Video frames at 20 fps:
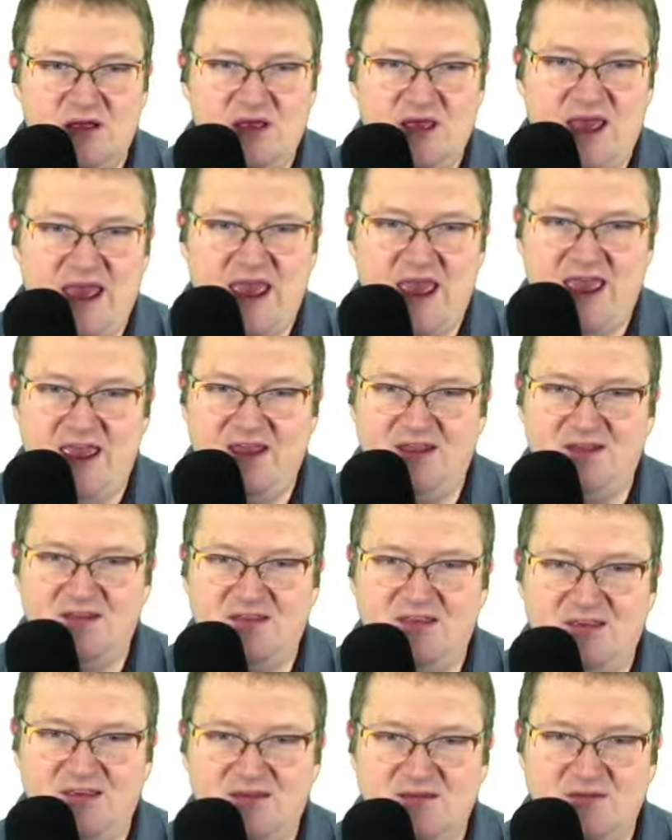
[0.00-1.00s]

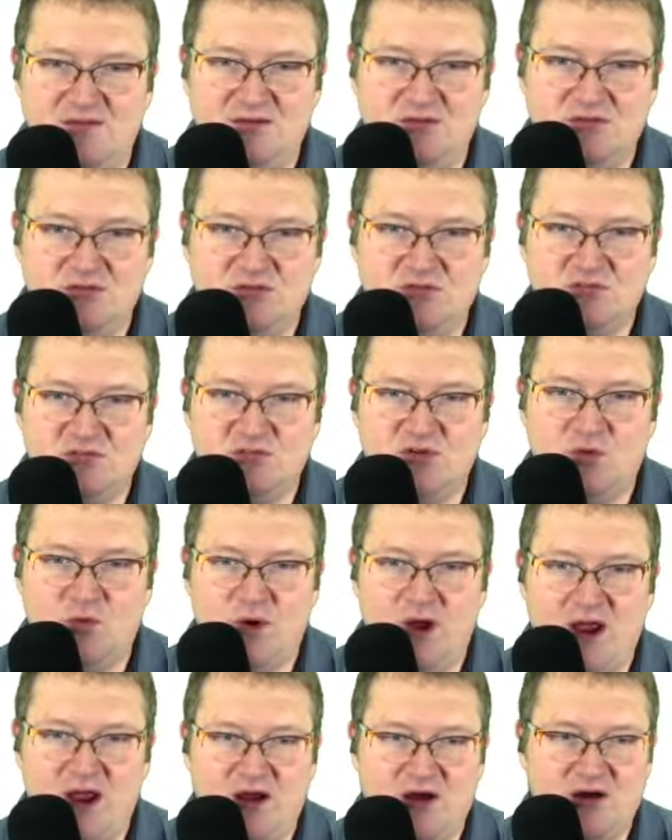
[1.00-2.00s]
handy,
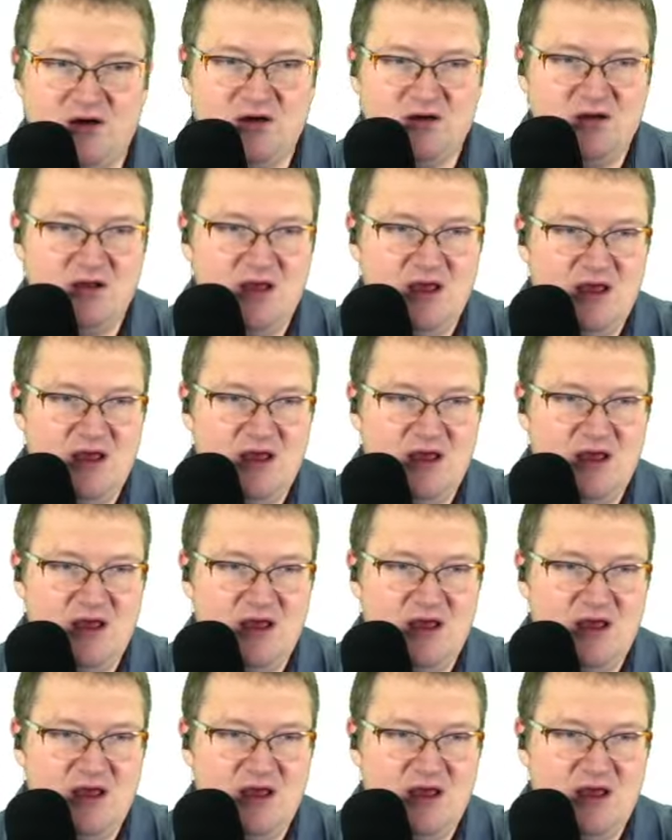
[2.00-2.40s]
square,